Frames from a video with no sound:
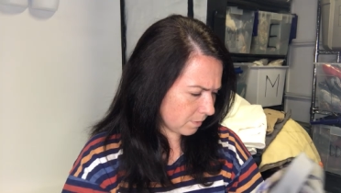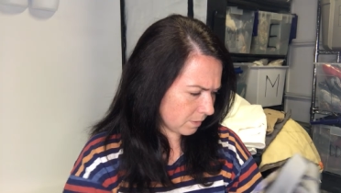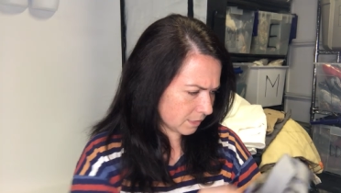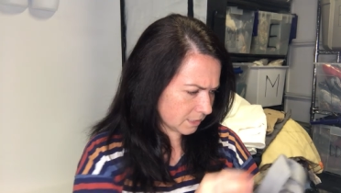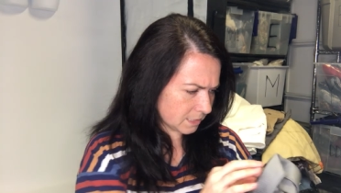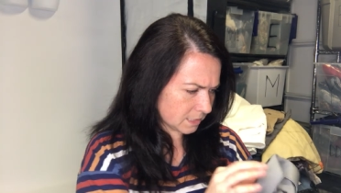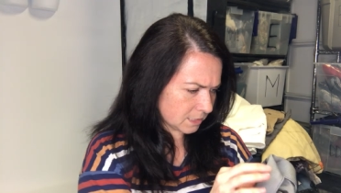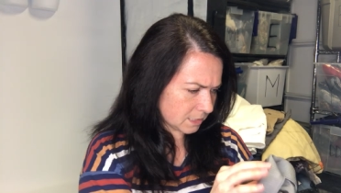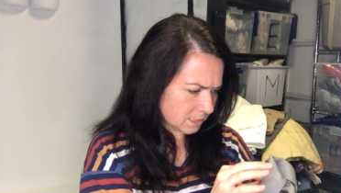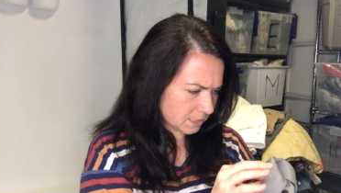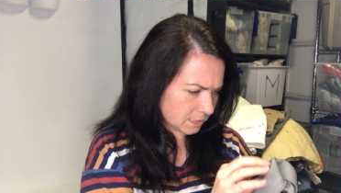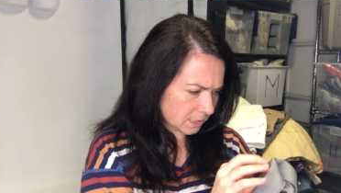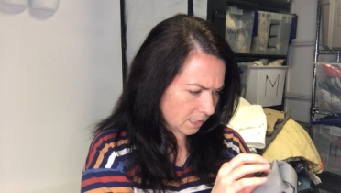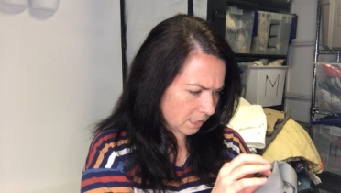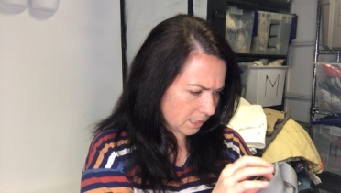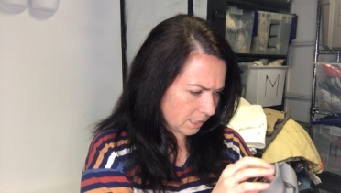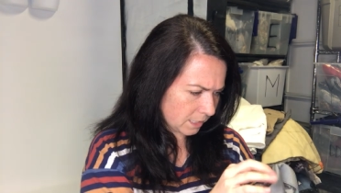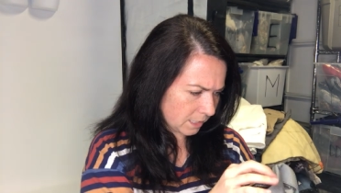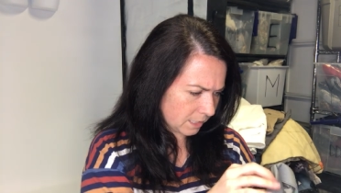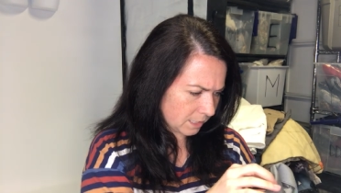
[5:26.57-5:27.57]
This is a
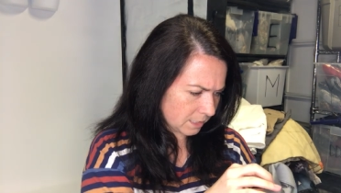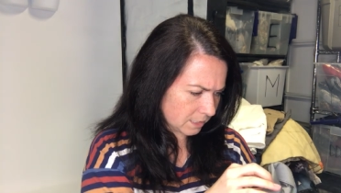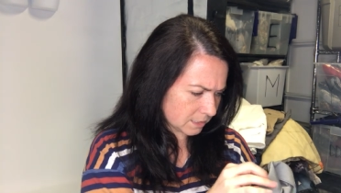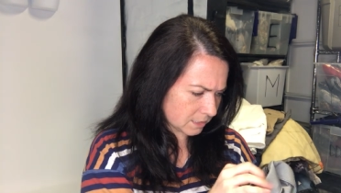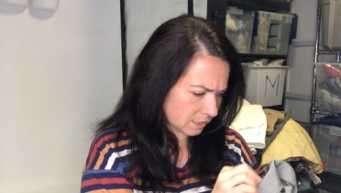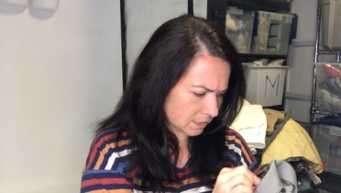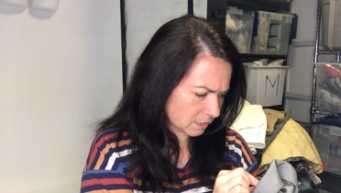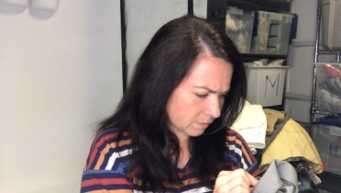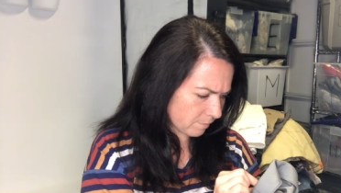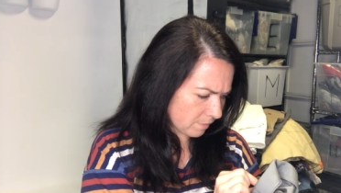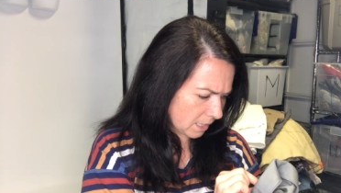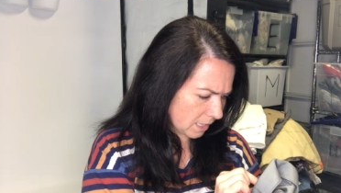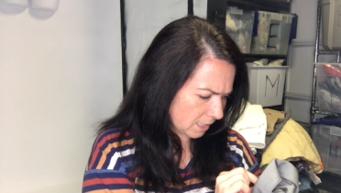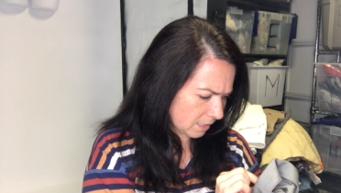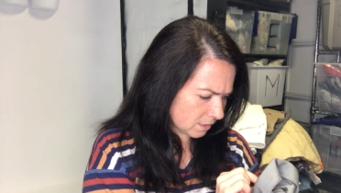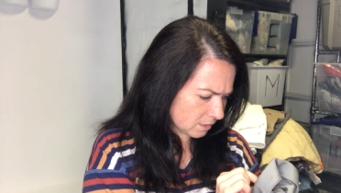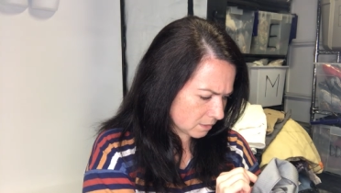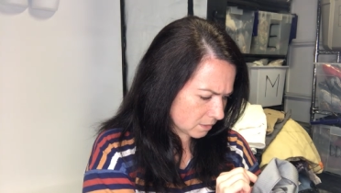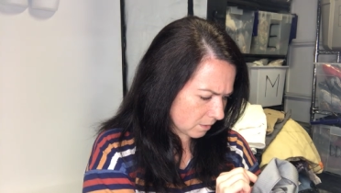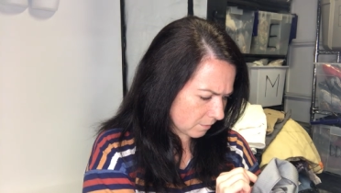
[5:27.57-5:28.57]
size, it's a
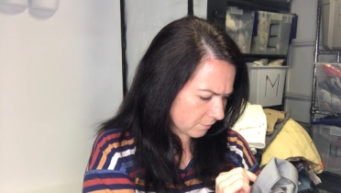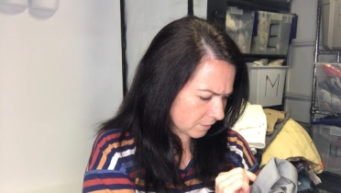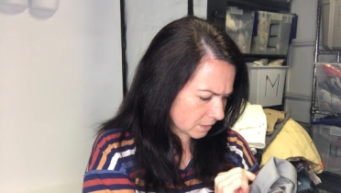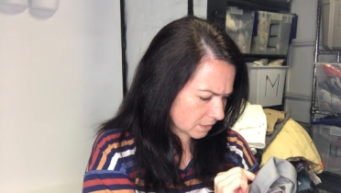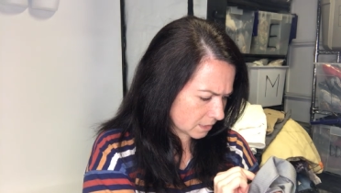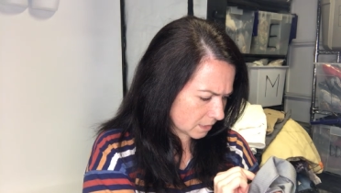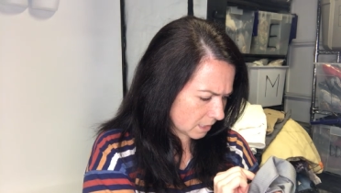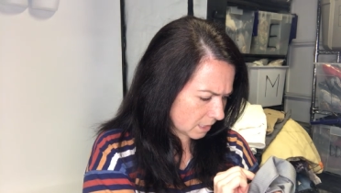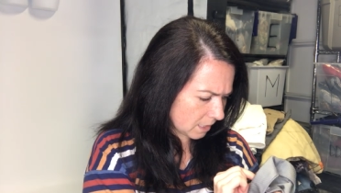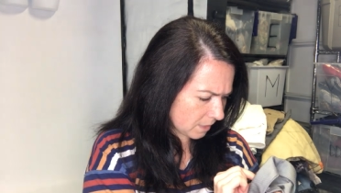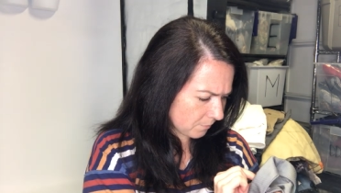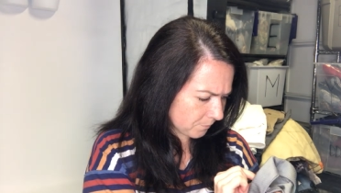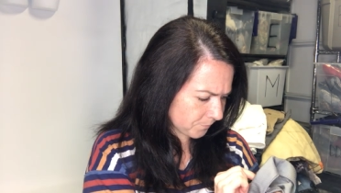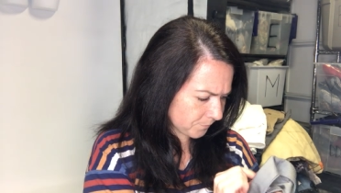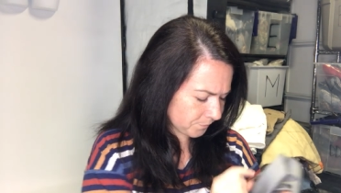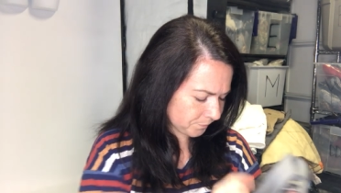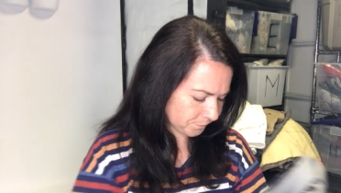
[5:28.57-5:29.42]
men's, obviously.